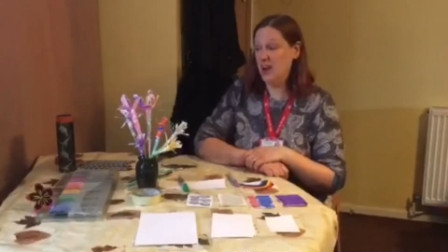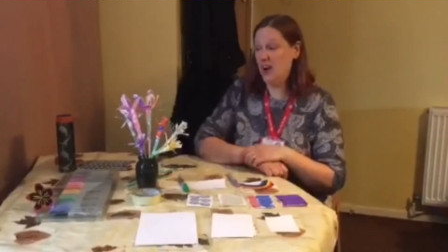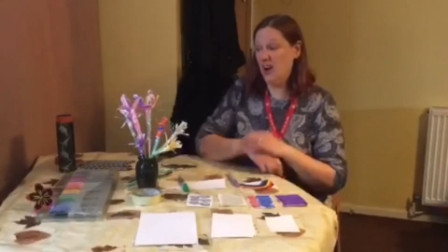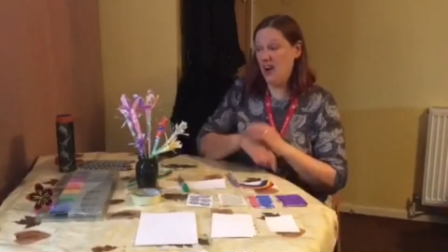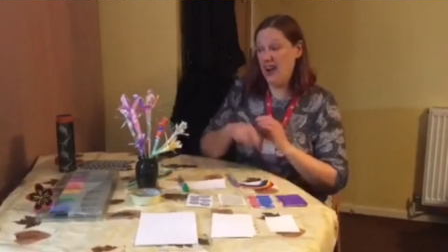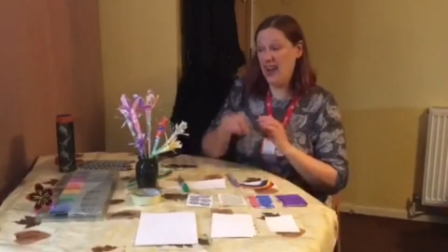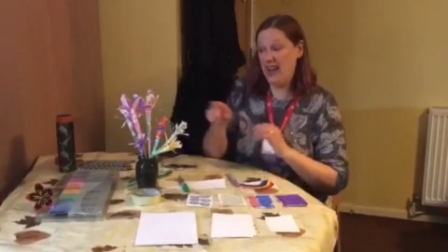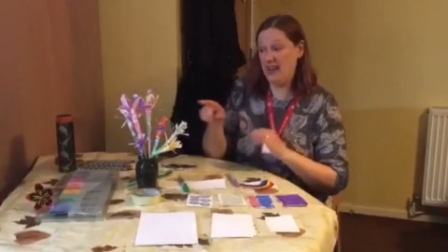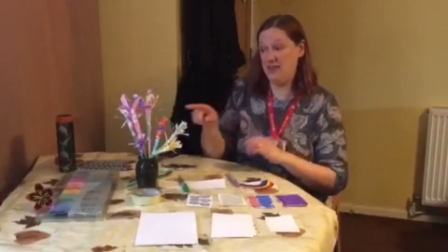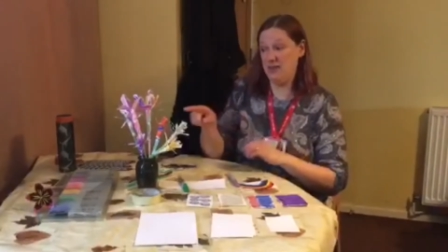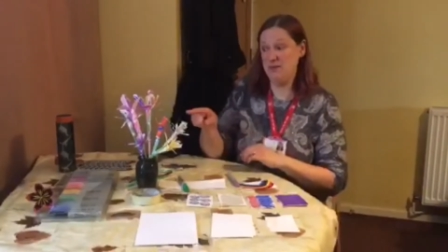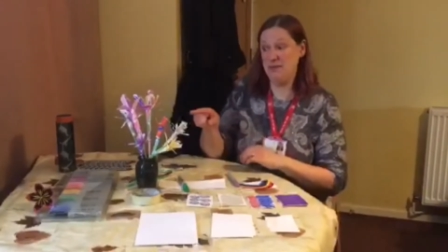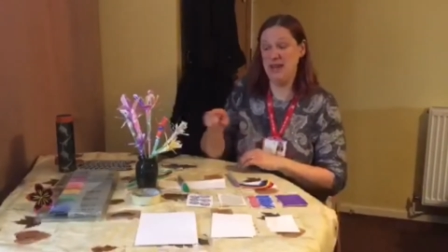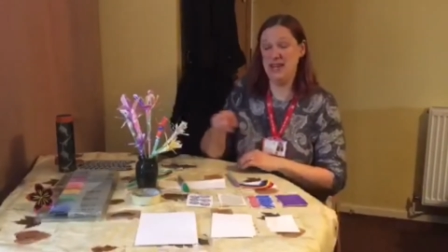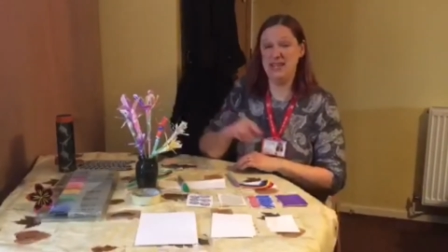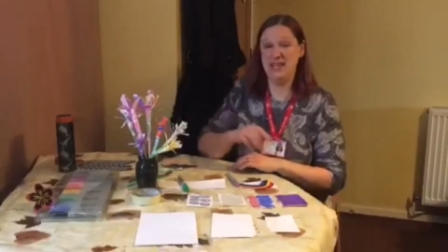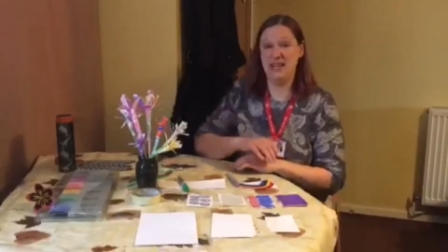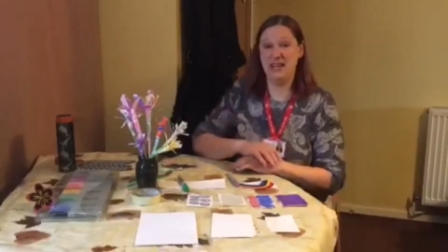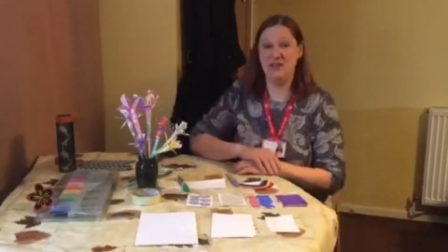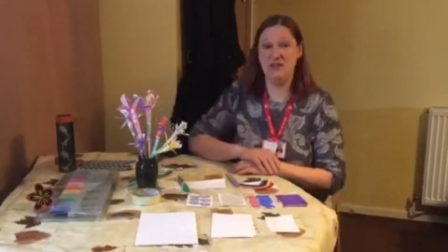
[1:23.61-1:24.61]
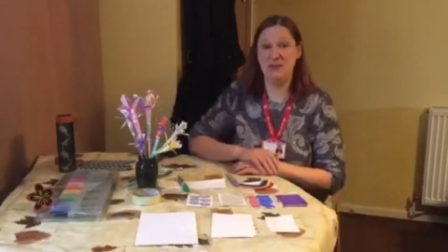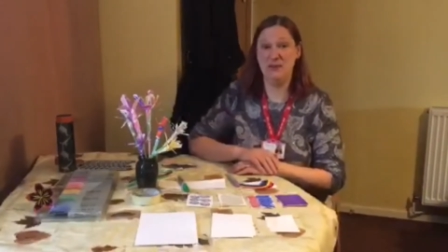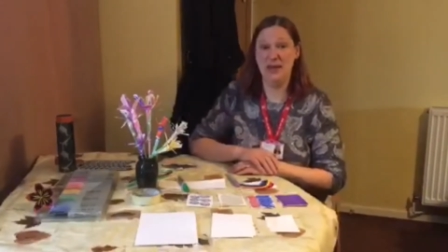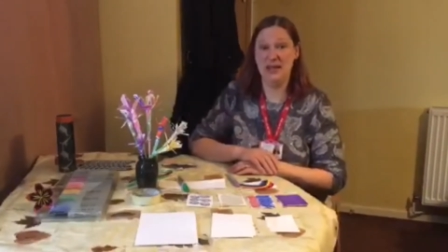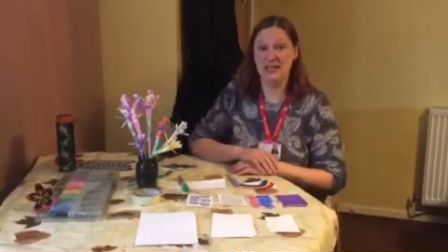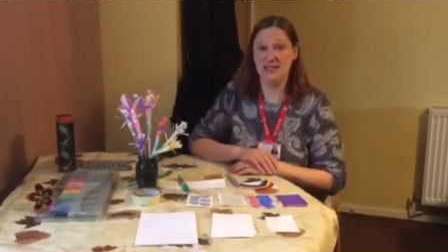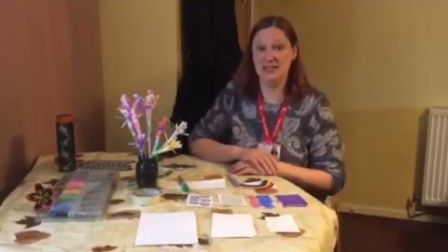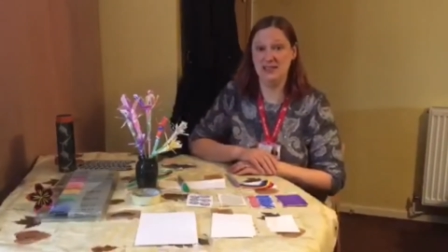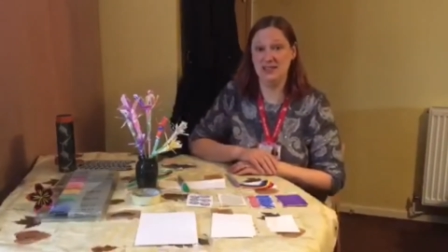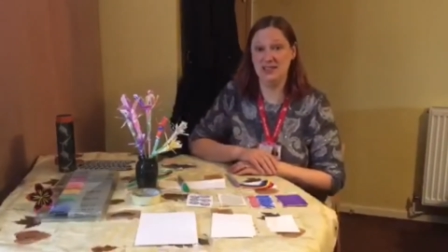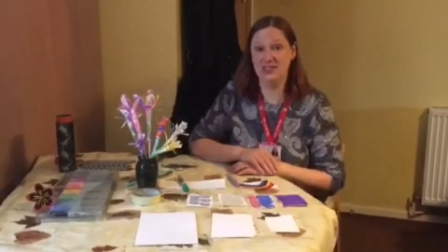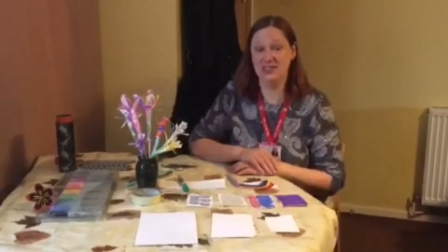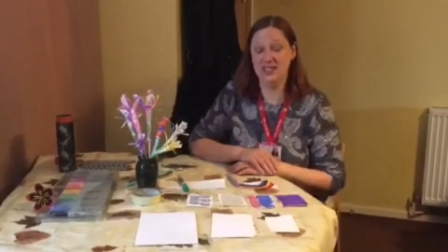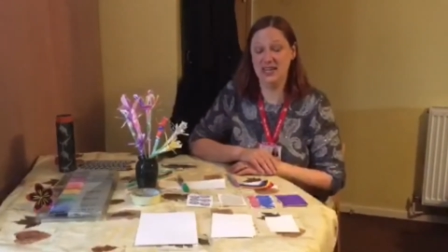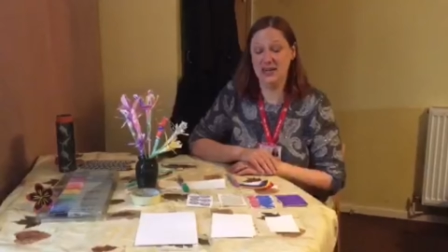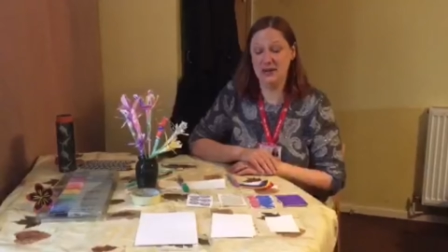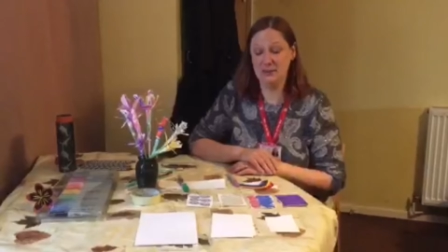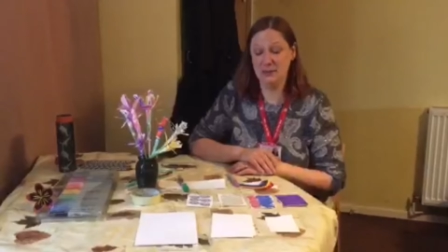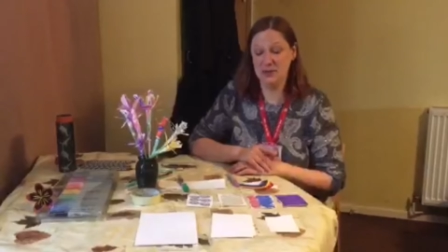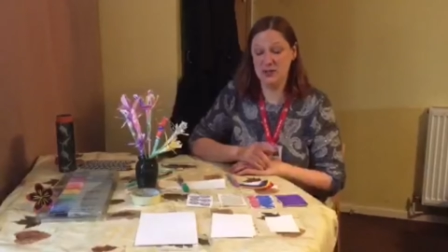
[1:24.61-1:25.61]
I haven't made any from that size
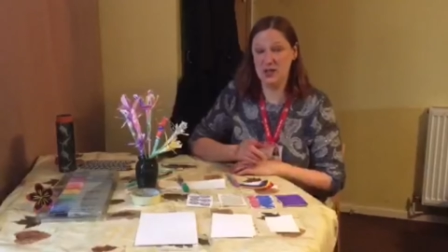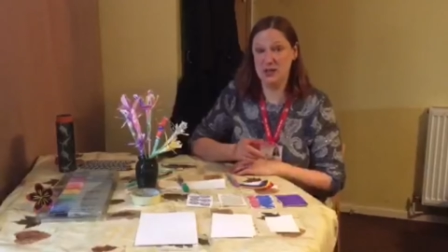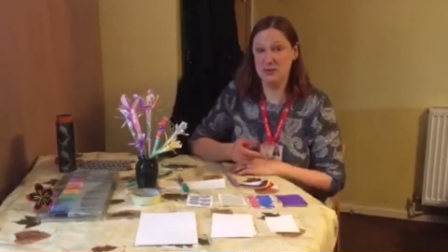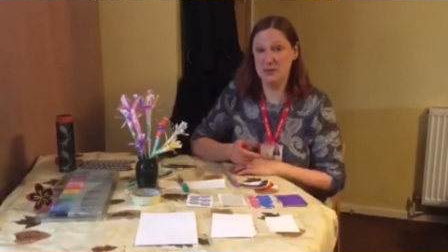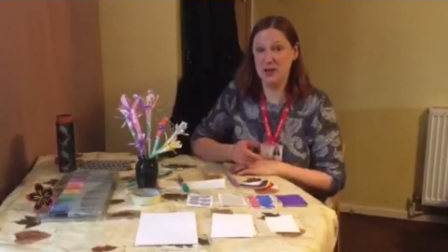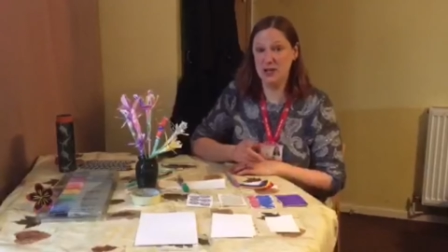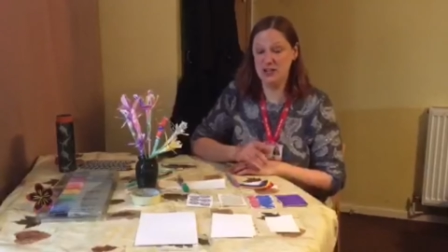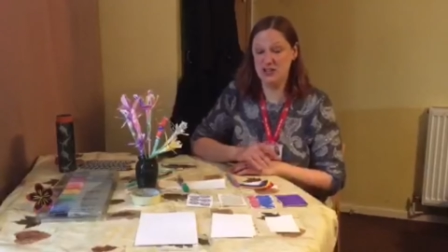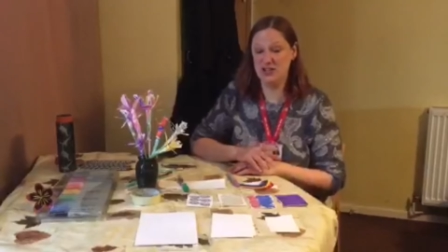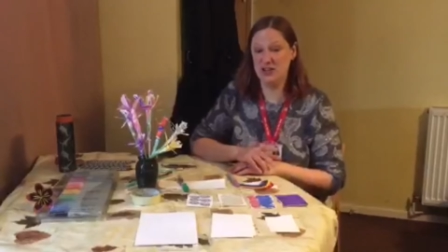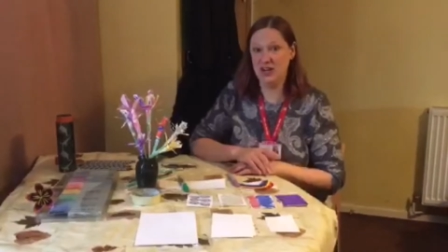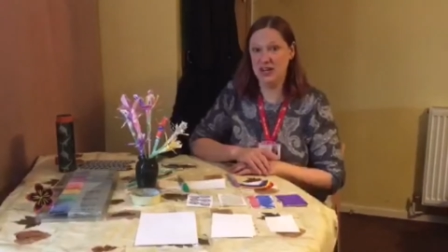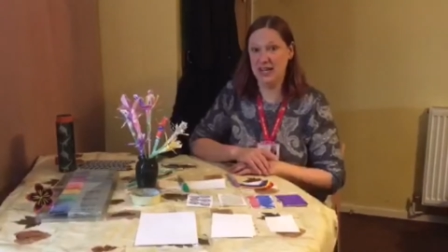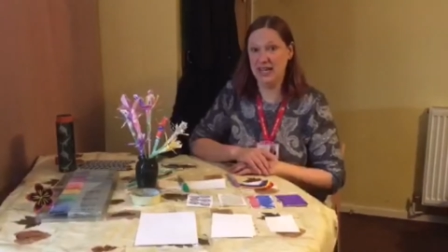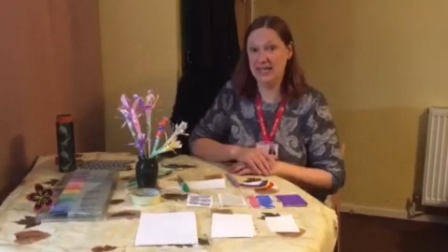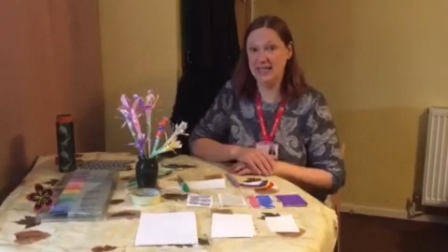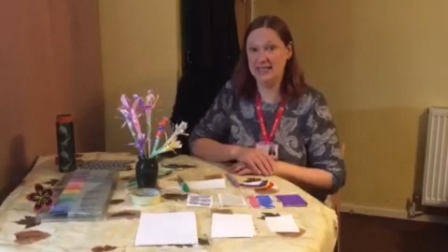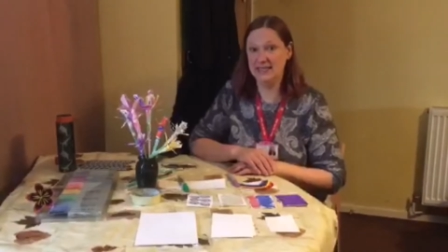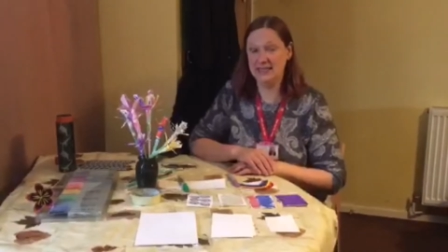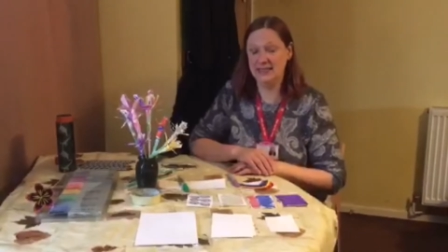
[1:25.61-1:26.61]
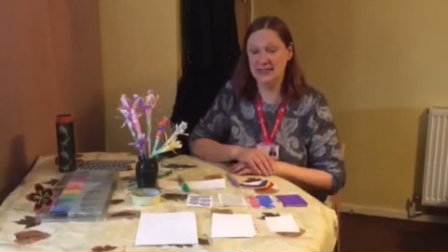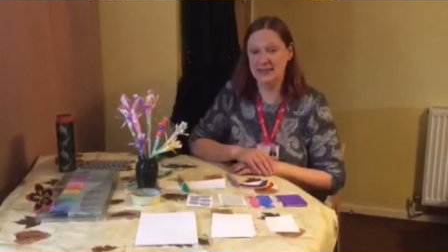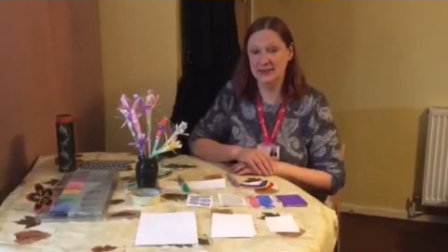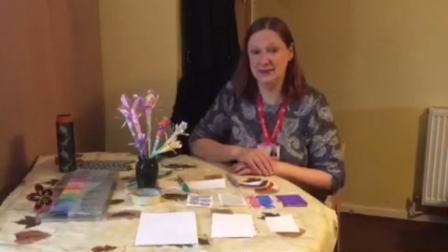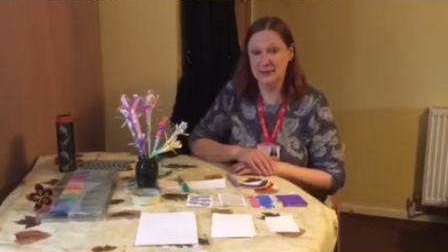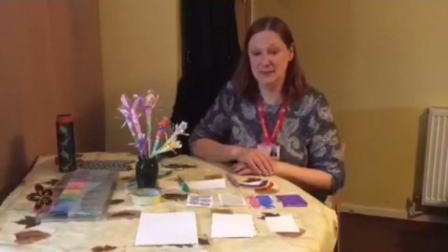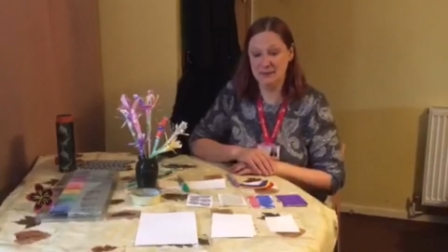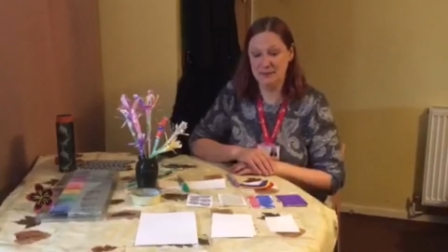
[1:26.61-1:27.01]
yet, but I might try later.